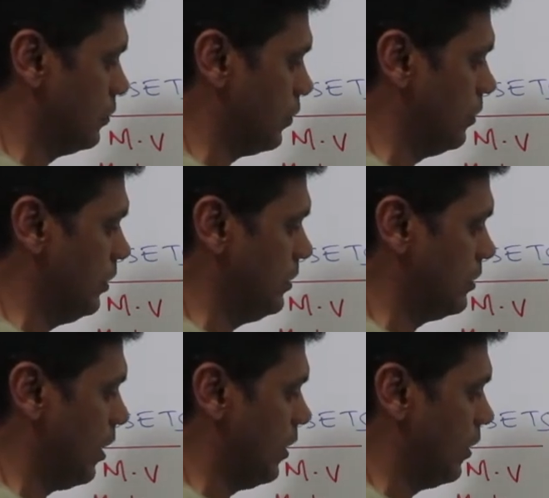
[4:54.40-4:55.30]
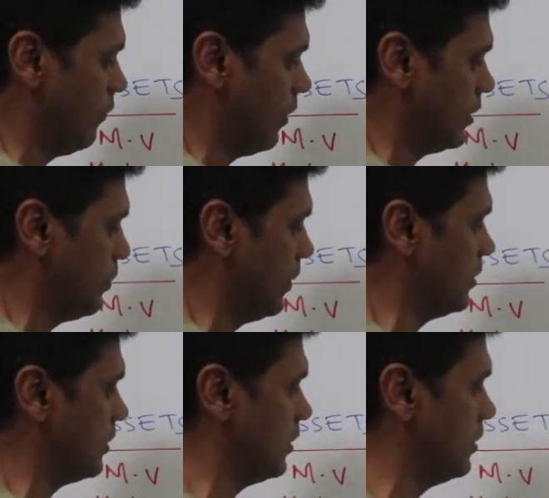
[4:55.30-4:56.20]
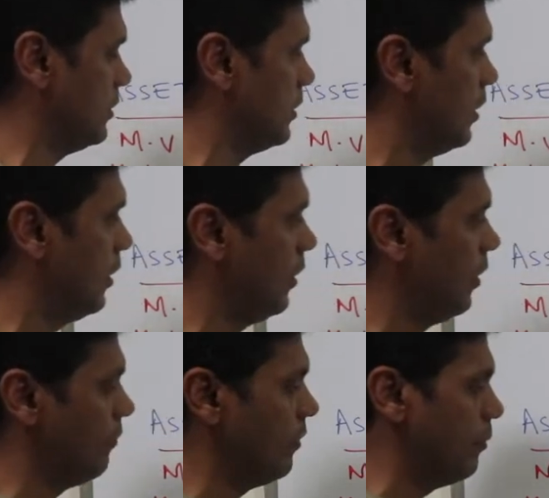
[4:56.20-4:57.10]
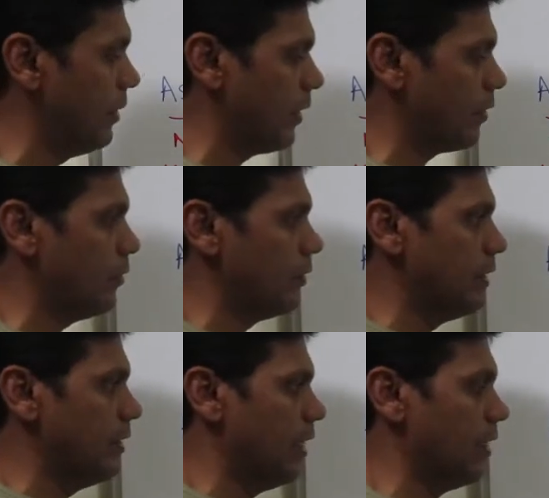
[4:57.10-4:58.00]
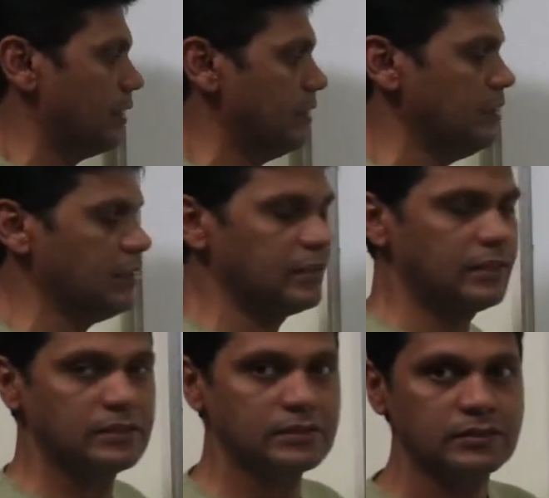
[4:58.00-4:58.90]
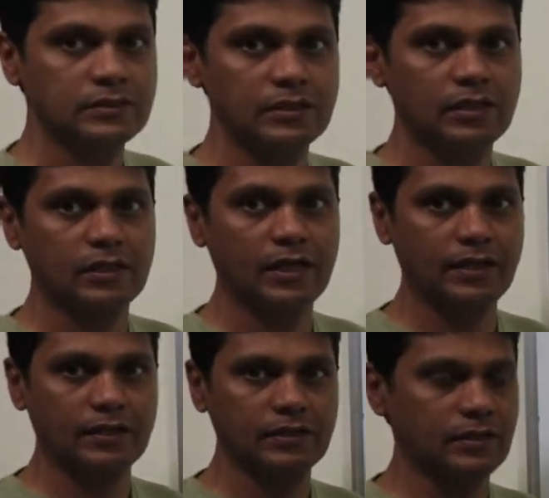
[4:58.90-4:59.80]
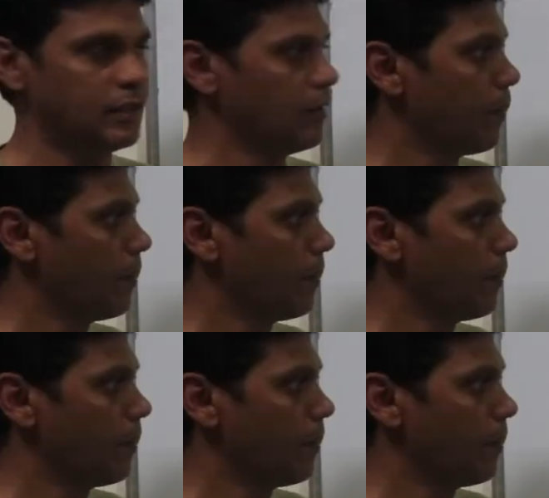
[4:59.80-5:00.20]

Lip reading: So these kind of expenses will be recorded under this category.